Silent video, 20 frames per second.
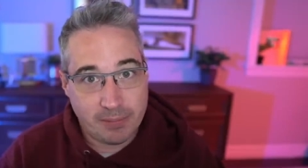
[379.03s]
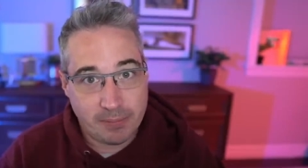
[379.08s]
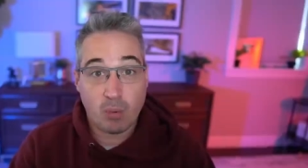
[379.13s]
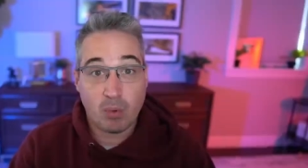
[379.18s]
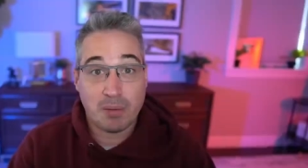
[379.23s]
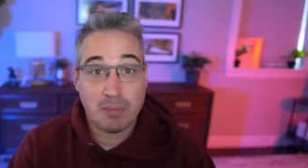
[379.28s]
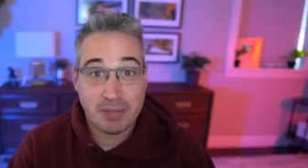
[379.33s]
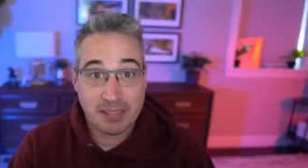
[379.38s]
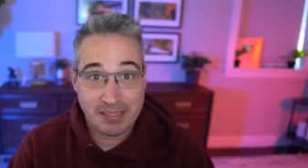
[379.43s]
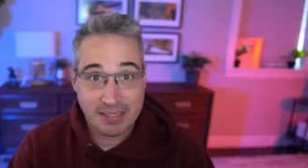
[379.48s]
Now,
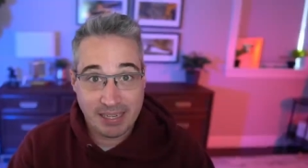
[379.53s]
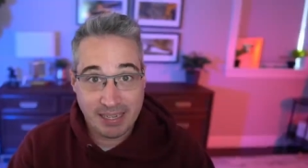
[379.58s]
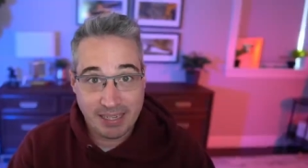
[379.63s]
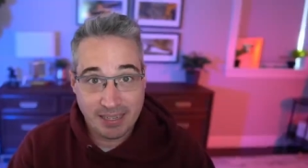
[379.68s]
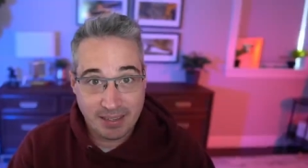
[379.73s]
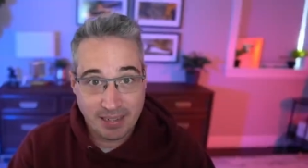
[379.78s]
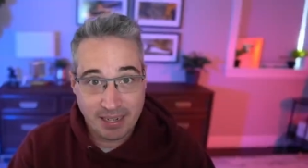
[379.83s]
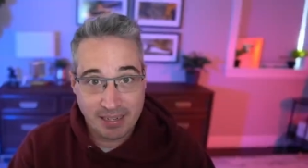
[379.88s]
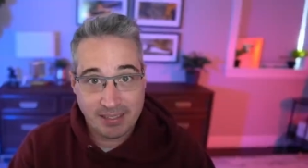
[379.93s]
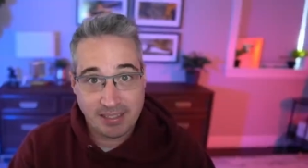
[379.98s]
one
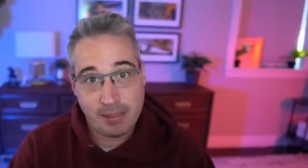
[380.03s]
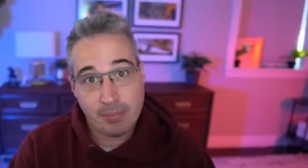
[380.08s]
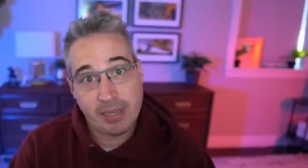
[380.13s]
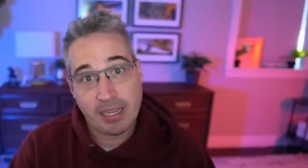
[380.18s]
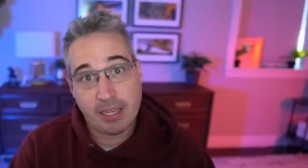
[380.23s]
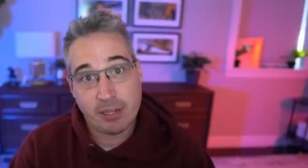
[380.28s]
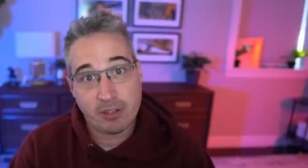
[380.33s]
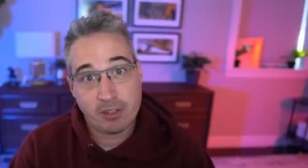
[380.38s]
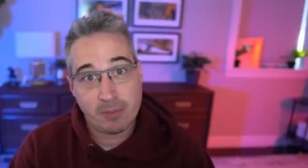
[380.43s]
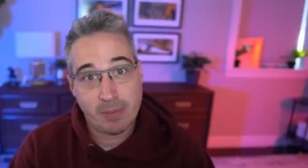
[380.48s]
mistake that I see
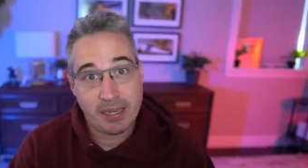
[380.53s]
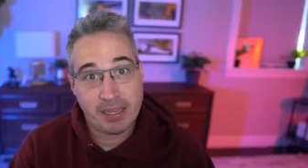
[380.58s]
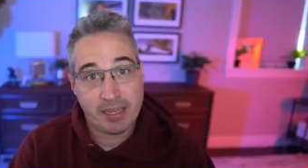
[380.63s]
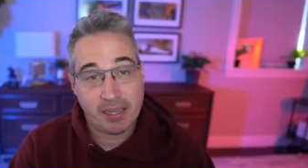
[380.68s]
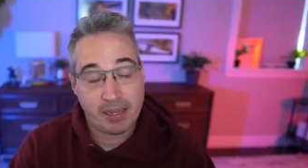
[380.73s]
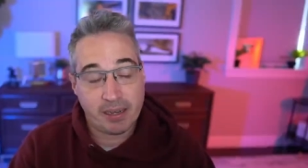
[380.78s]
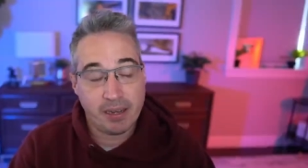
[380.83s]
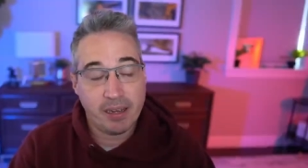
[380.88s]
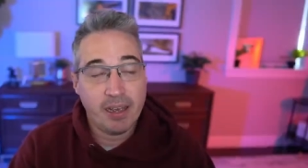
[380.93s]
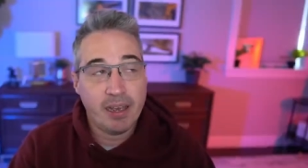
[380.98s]
beginners
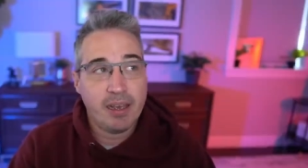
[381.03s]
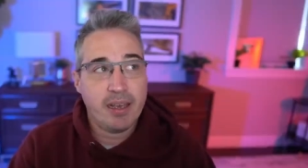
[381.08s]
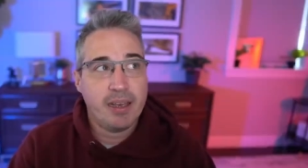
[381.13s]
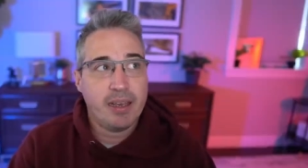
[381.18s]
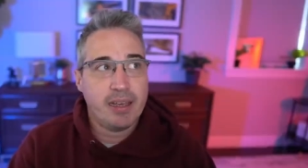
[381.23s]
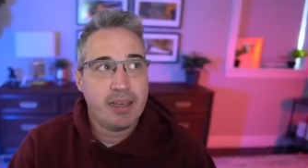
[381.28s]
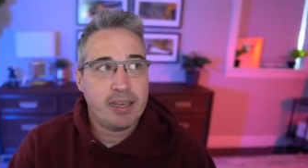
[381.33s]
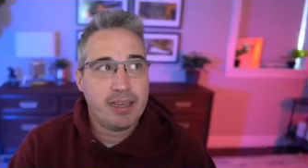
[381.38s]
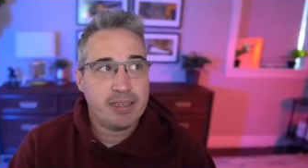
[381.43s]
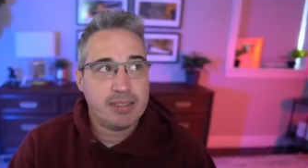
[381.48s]
making
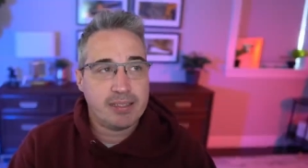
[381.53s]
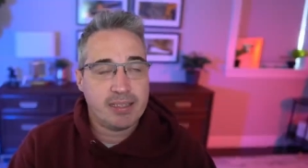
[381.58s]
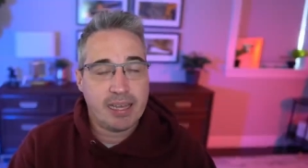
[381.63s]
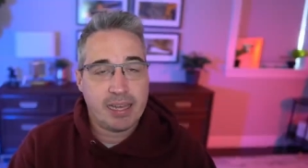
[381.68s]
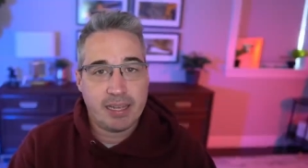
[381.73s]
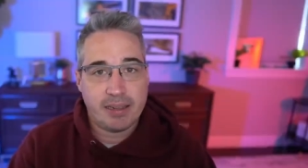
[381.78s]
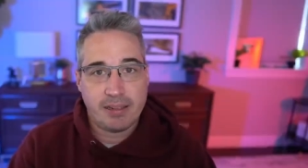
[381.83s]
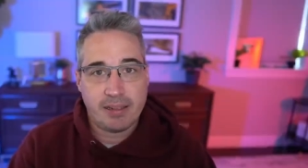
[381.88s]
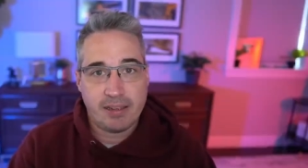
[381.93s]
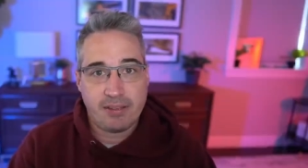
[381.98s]
is
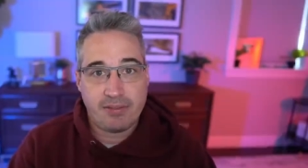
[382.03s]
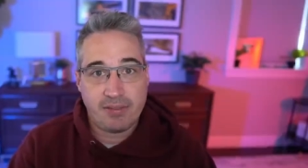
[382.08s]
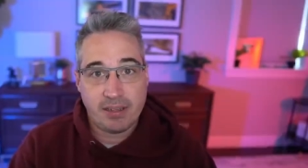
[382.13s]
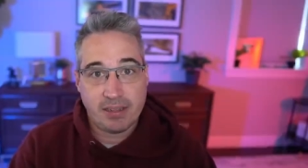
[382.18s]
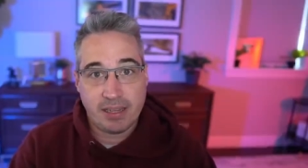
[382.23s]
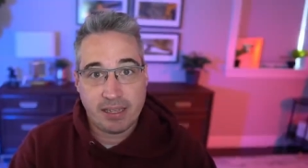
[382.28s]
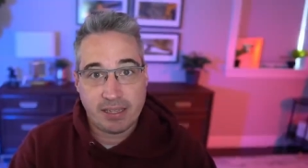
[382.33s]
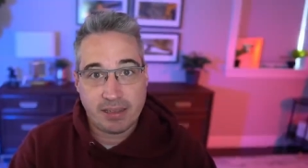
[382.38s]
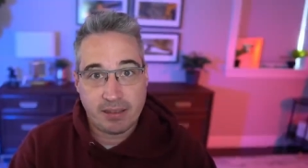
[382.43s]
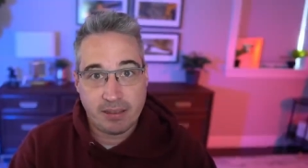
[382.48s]
that they feel
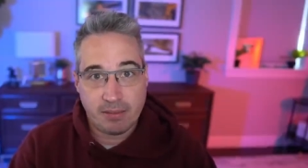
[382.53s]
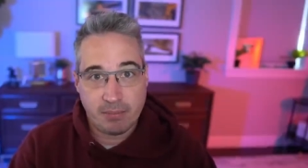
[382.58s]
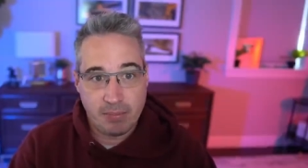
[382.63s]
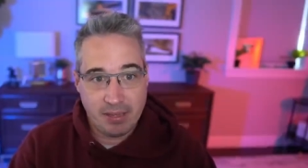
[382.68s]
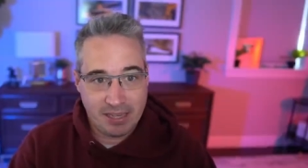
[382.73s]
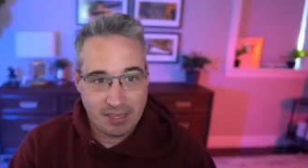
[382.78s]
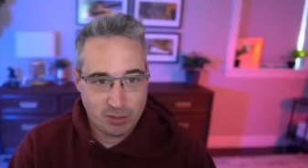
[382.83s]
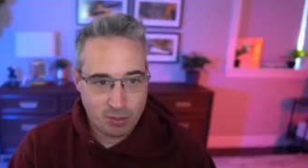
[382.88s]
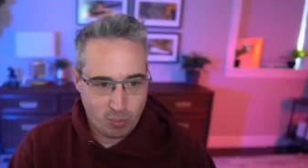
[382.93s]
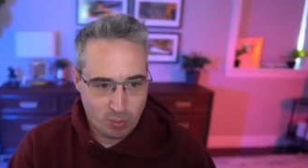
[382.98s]
like
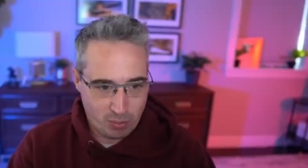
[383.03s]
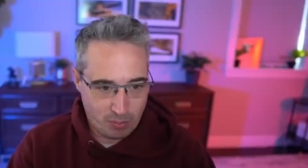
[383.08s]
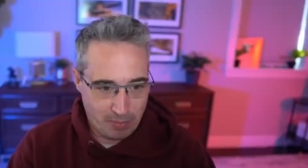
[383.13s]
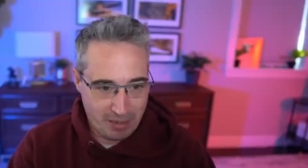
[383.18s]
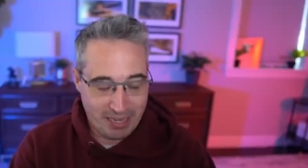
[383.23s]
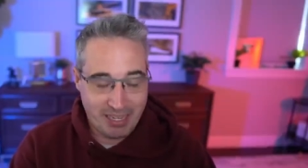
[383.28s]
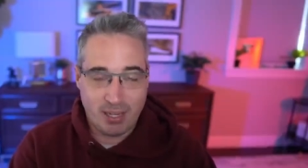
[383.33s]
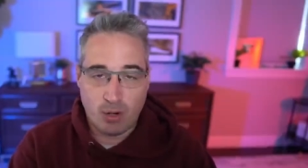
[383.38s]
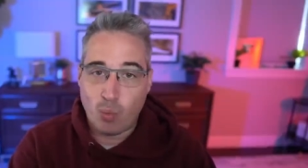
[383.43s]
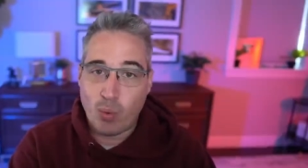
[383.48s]
because we're
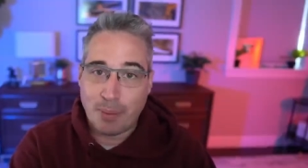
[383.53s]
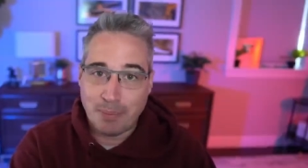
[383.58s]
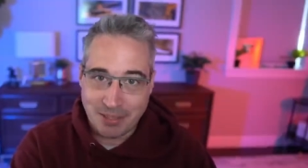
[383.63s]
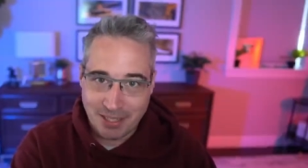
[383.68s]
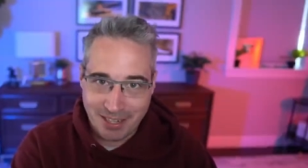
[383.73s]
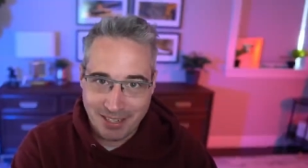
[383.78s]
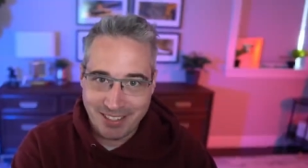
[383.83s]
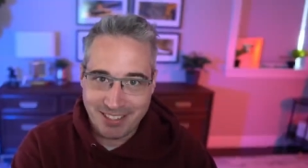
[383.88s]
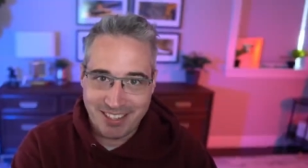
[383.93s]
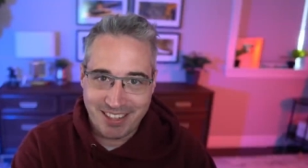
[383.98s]
making
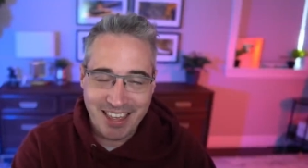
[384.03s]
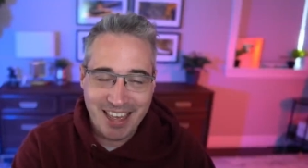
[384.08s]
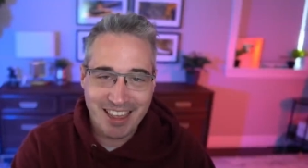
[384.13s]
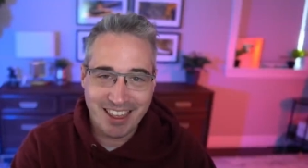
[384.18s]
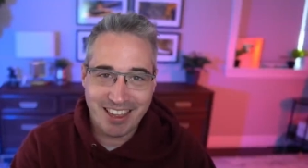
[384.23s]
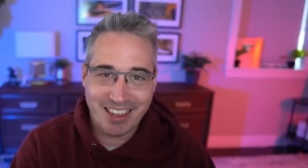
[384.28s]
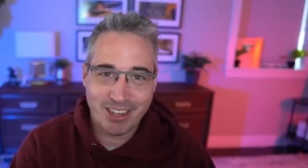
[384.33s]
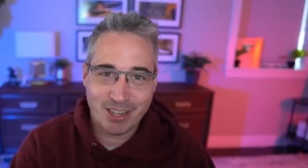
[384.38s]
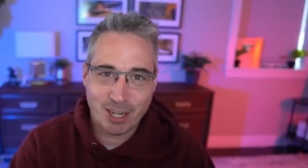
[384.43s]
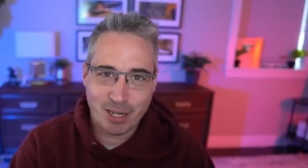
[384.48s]
websites
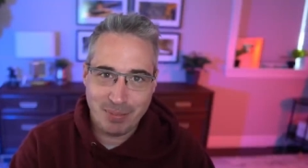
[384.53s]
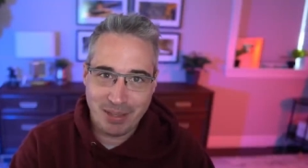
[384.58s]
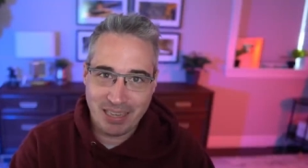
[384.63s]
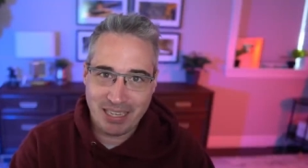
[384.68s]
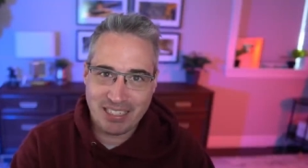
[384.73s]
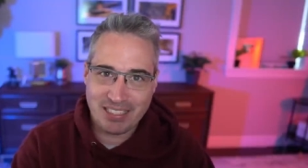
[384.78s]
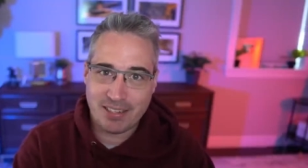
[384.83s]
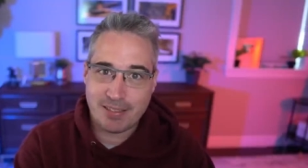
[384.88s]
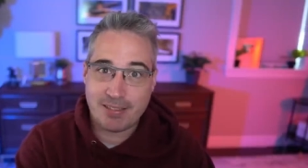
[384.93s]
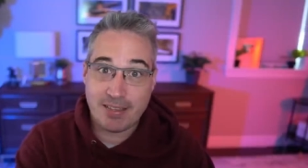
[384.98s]
that they're going to be
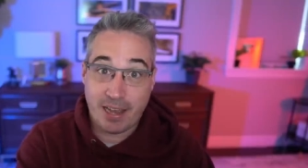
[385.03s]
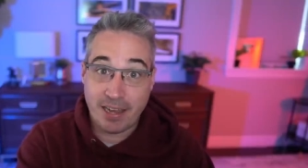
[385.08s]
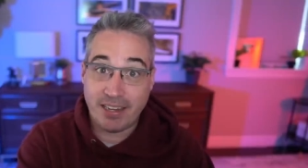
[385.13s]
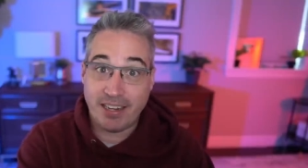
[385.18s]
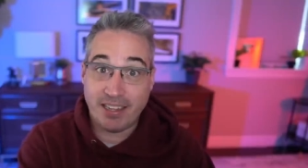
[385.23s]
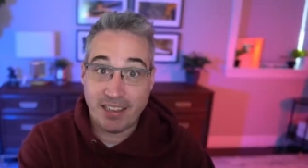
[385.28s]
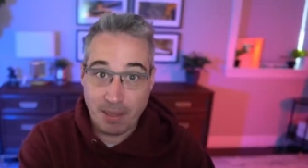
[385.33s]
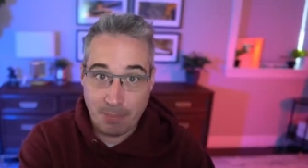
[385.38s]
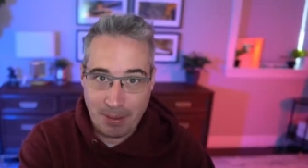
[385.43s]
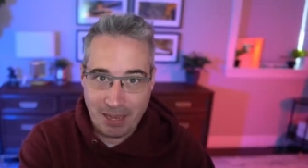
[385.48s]
like
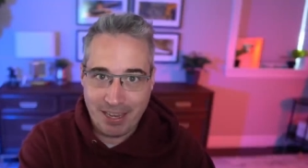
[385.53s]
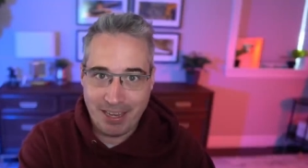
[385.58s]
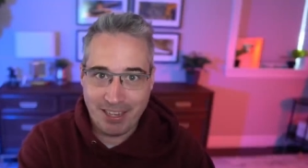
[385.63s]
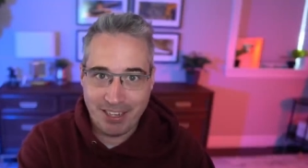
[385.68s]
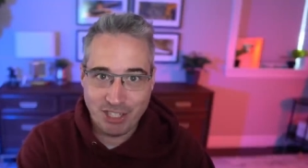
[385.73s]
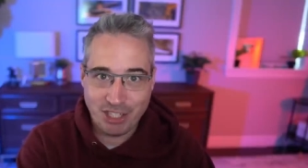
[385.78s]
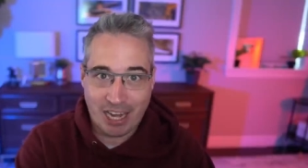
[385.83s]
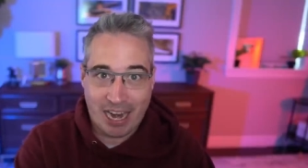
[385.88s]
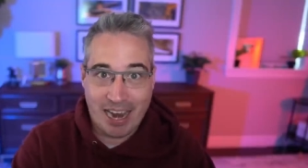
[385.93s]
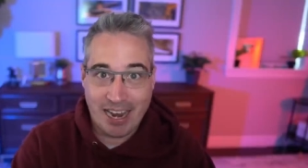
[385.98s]
designing the
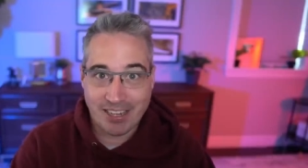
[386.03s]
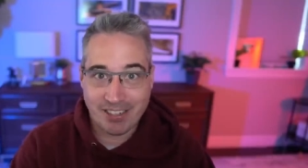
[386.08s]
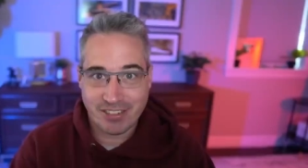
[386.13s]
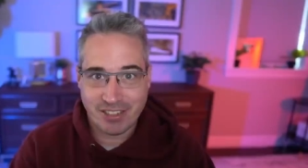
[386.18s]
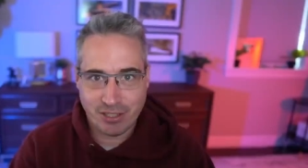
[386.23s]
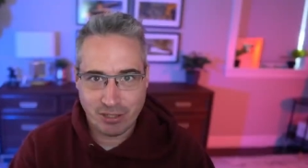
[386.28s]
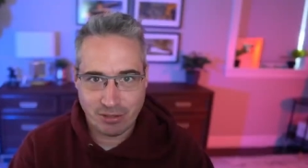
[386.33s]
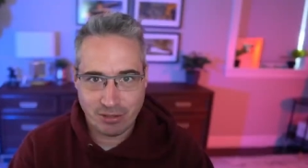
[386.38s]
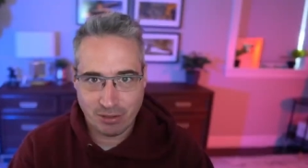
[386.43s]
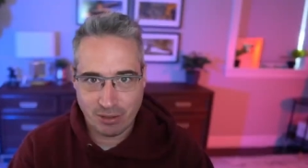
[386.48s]
page as
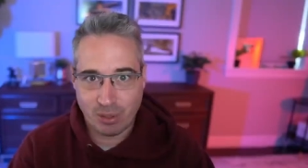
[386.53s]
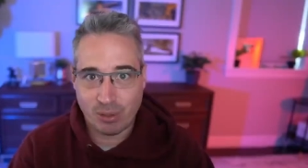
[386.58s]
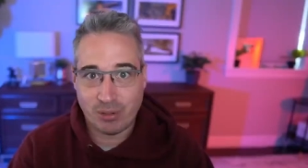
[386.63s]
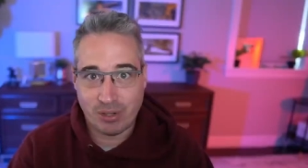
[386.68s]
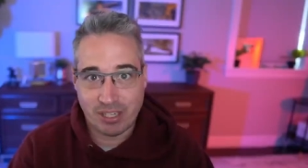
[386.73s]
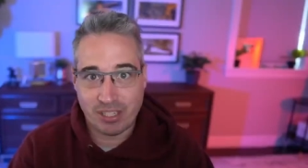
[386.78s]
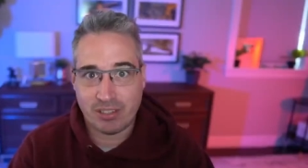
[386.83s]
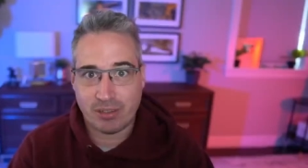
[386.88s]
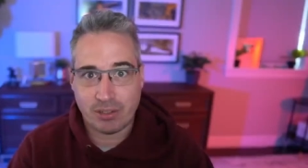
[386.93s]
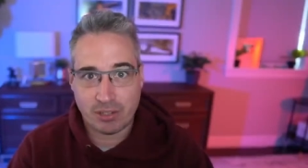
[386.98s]
they're
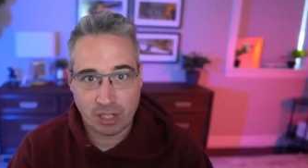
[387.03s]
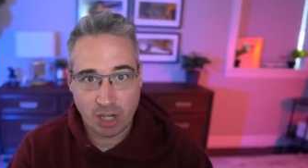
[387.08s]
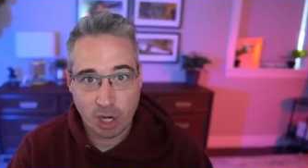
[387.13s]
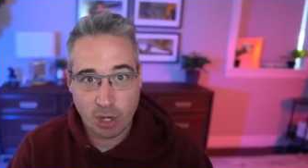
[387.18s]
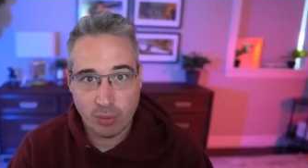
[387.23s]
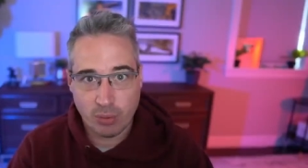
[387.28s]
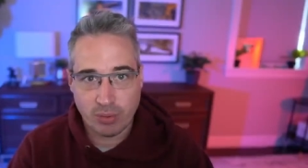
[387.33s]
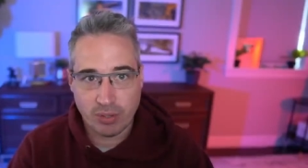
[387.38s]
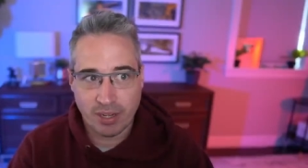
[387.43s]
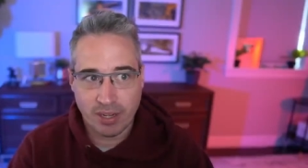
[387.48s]
learning the
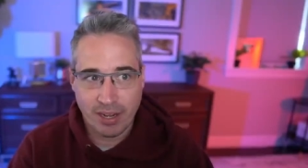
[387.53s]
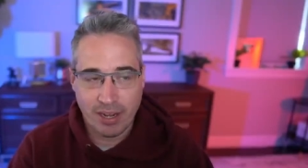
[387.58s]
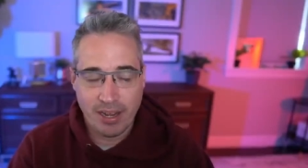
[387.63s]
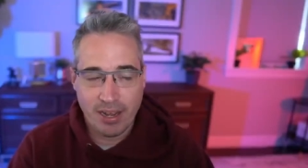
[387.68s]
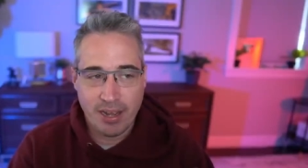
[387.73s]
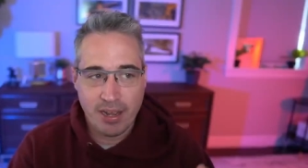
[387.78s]
code.